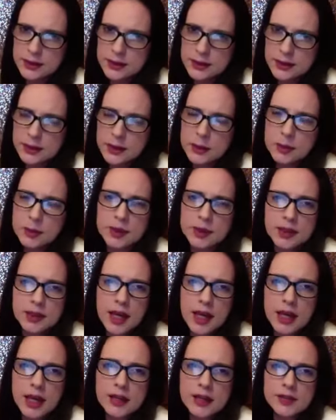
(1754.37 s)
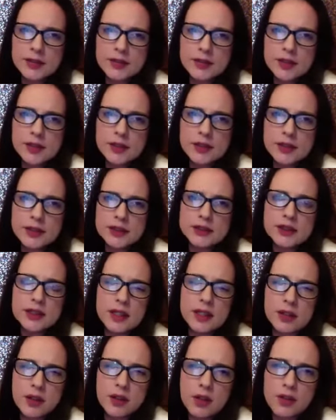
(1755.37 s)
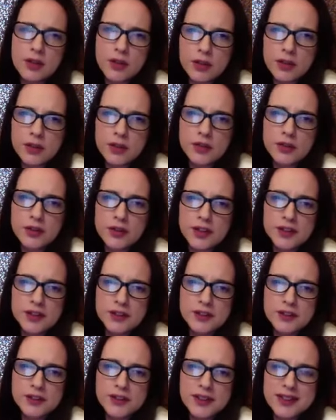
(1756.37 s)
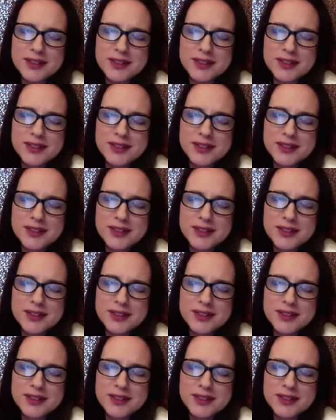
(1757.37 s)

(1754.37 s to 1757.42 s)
But a lot of you need to get over the fear of it.